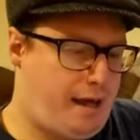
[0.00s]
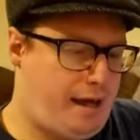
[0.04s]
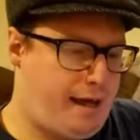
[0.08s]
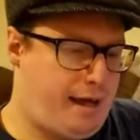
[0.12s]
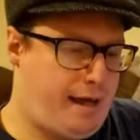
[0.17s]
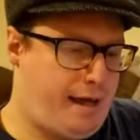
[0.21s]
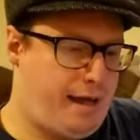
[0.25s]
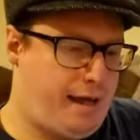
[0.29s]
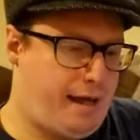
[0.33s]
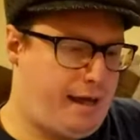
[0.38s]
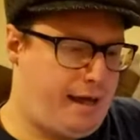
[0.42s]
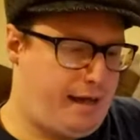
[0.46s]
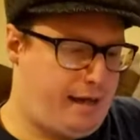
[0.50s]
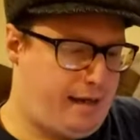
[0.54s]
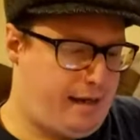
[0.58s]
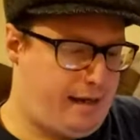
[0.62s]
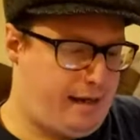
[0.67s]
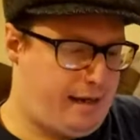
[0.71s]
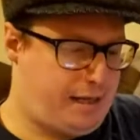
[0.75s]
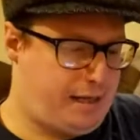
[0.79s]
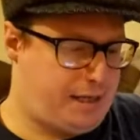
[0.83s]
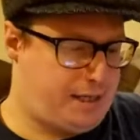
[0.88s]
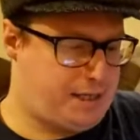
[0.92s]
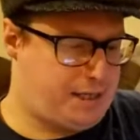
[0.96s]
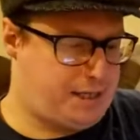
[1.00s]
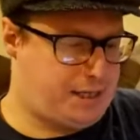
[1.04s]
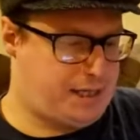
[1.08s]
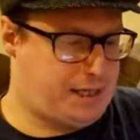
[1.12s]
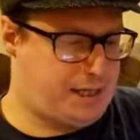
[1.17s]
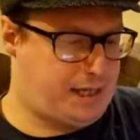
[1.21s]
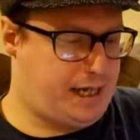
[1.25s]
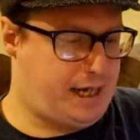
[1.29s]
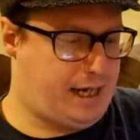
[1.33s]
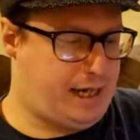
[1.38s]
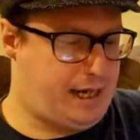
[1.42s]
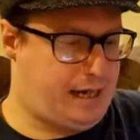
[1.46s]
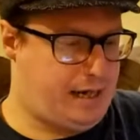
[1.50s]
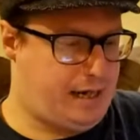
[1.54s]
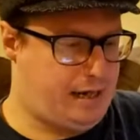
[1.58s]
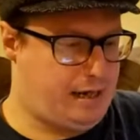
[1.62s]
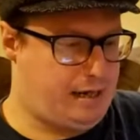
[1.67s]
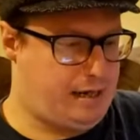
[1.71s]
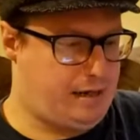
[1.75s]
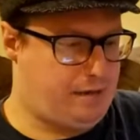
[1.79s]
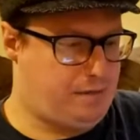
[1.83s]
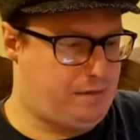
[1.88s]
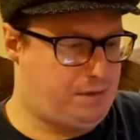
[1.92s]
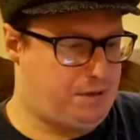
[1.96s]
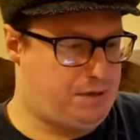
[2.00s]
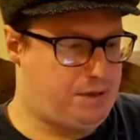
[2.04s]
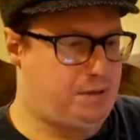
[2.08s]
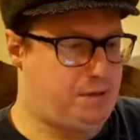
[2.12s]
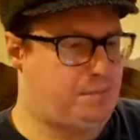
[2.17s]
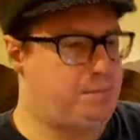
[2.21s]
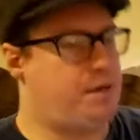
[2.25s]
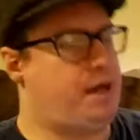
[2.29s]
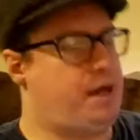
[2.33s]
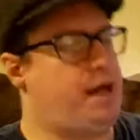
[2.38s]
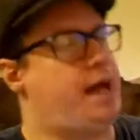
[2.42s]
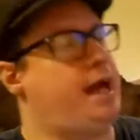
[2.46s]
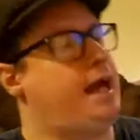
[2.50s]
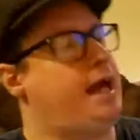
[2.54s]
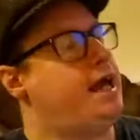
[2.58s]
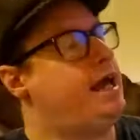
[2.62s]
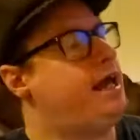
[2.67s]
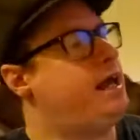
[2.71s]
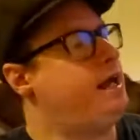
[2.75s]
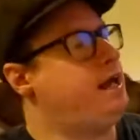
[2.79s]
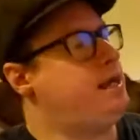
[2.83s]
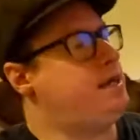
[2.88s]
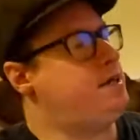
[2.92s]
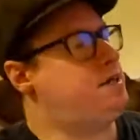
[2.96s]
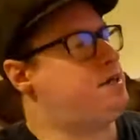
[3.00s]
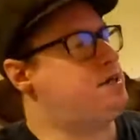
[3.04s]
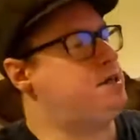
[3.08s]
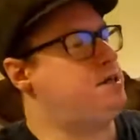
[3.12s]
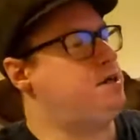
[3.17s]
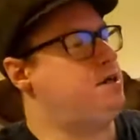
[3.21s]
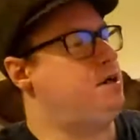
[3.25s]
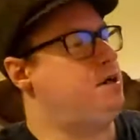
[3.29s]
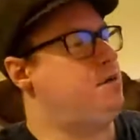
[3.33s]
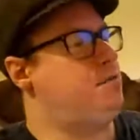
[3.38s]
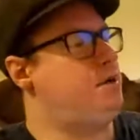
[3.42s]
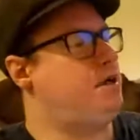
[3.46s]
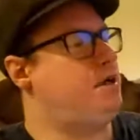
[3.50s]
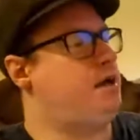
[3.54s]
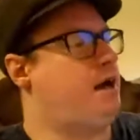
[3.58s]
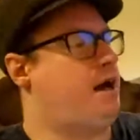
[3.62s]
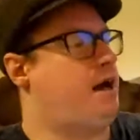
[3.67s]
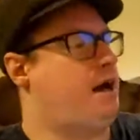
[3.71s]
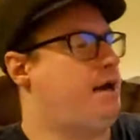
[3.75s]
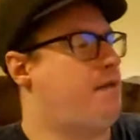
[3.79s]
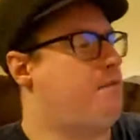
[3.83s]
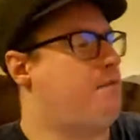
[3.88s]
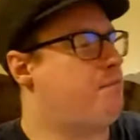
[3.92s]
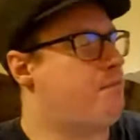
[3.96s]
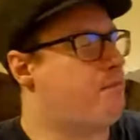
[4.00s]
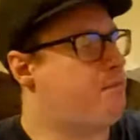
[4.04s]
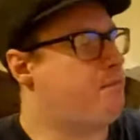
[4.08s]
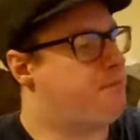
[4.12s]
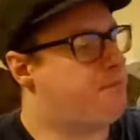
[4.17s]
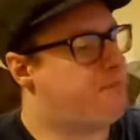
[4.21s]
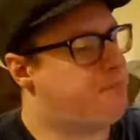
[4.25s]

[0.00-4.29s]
Let's see, that was number 8. Number 9.